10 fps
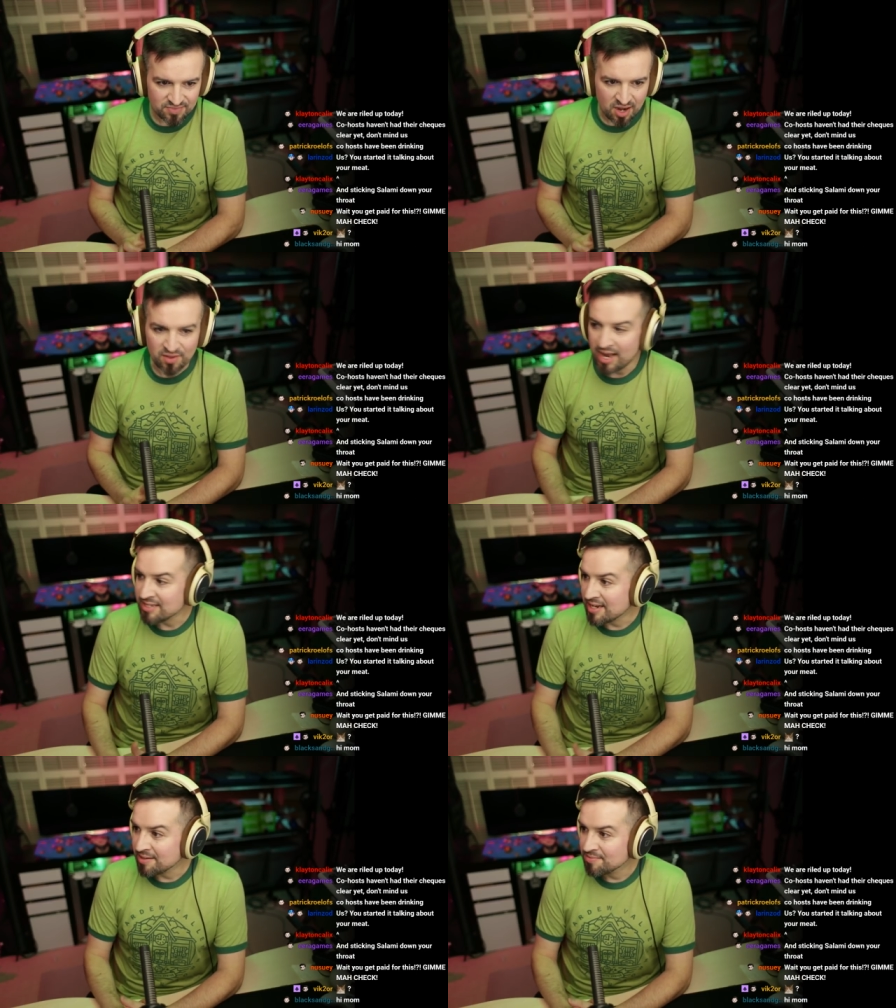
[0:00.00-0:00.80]
on the
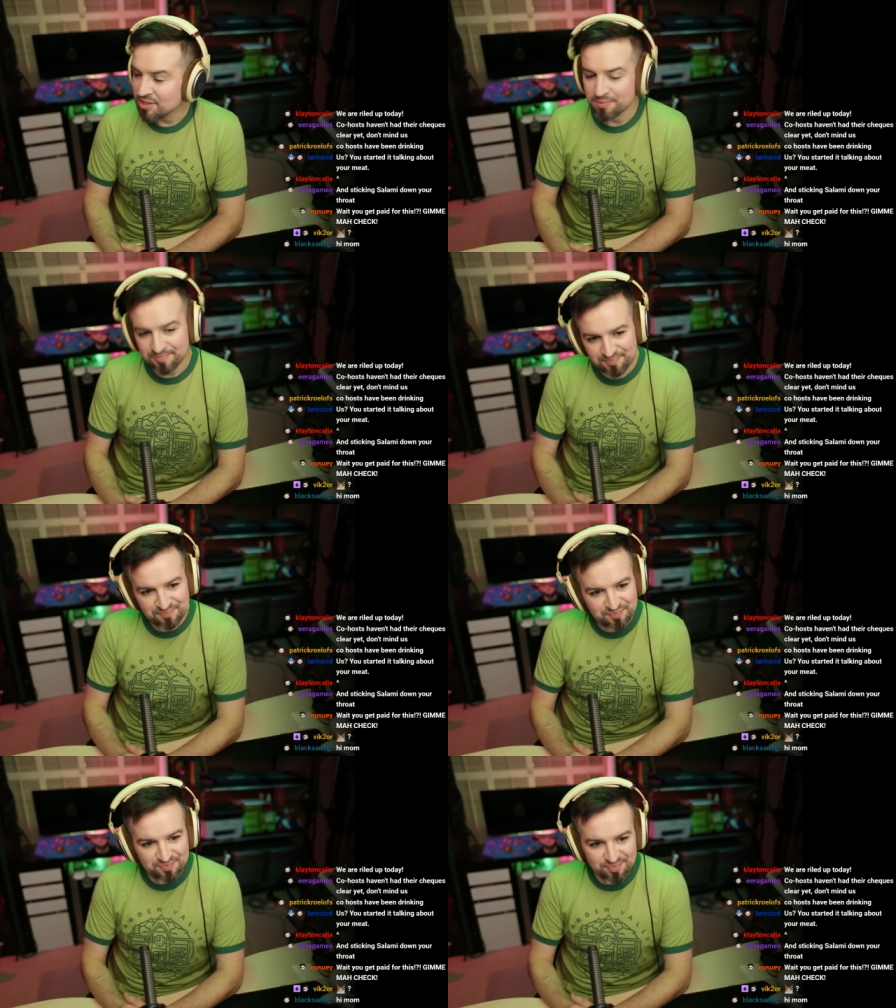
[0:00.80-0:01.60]
last day. So
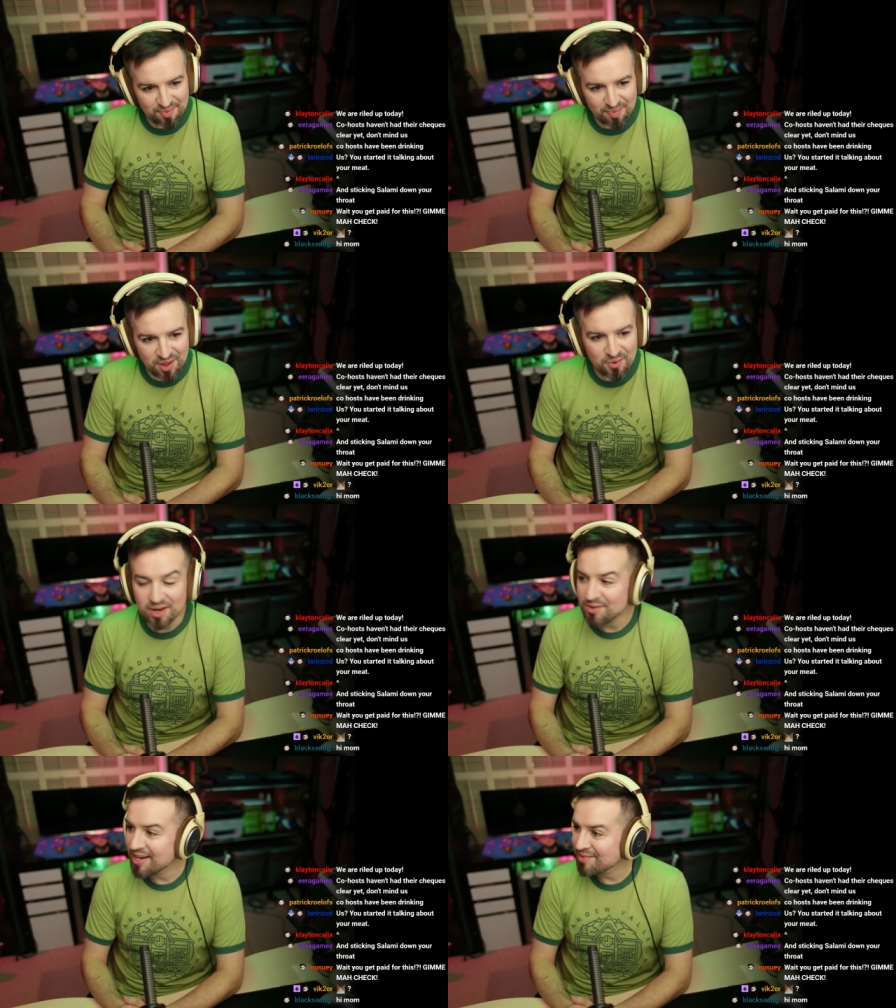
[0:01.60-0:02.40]
what
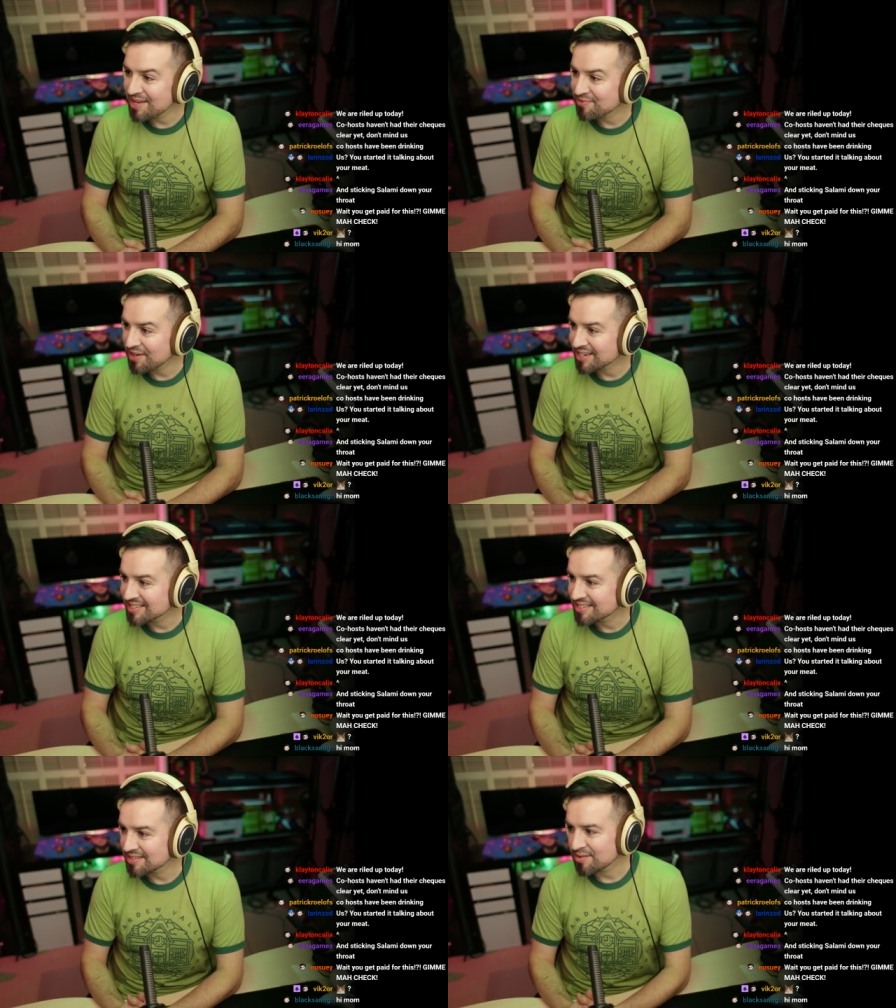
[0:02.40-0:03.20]
do you guys, man, fucking, I
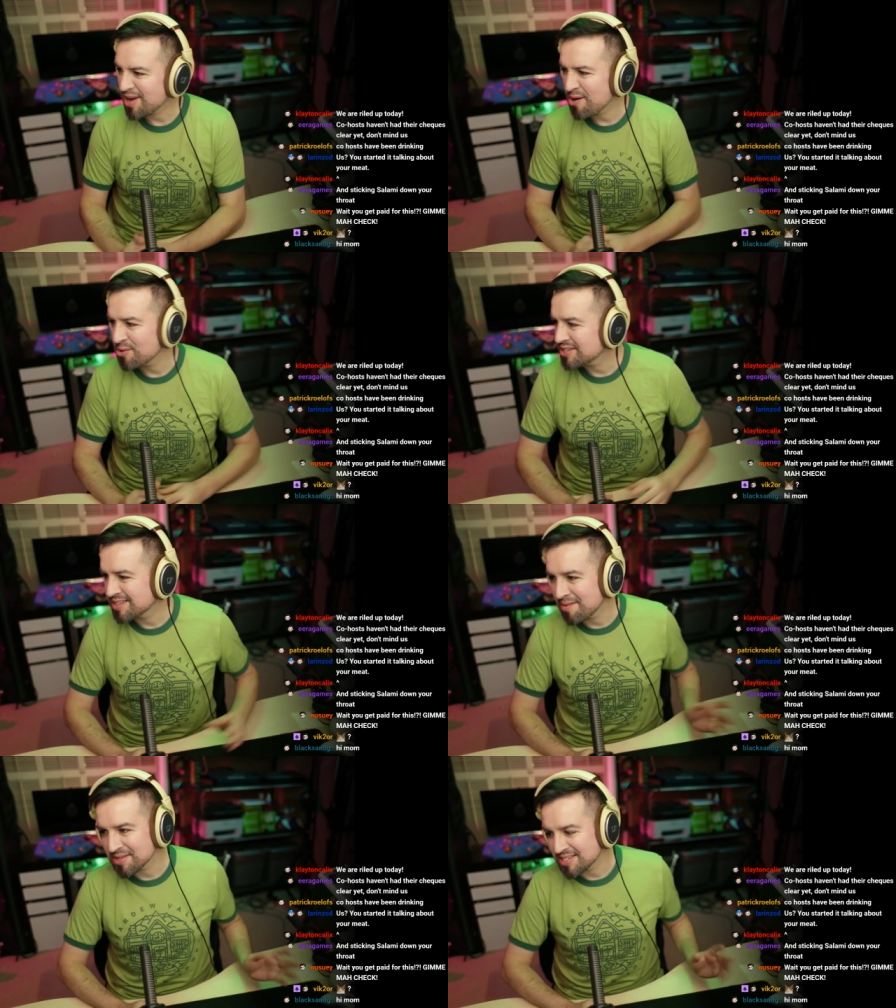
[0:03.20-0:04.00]
don't know what they're
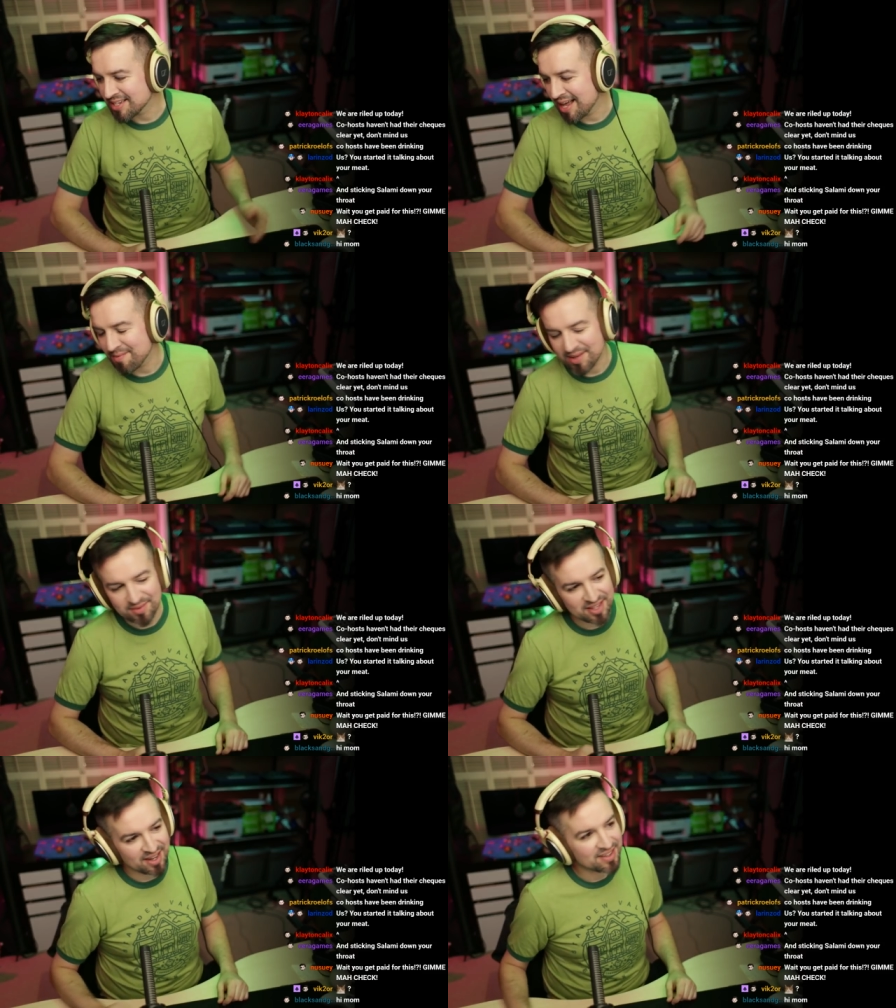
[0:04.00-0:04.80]
talking about, salami,
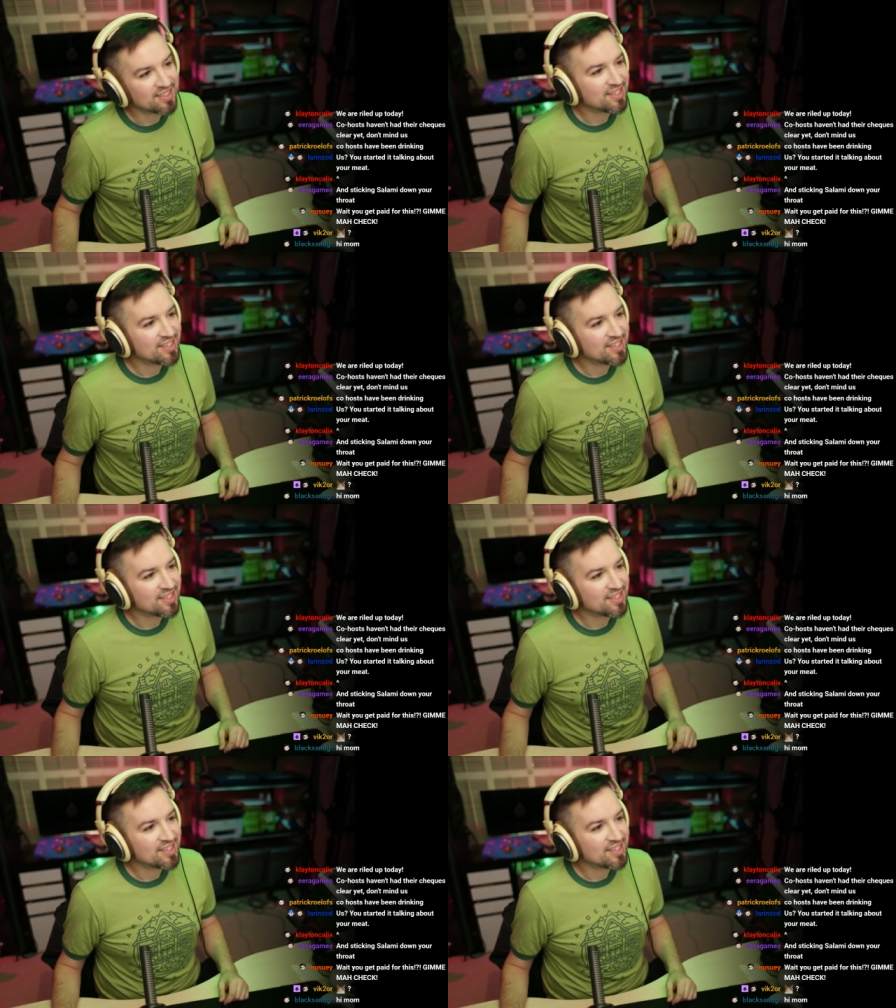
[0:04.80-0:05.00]
what the hell?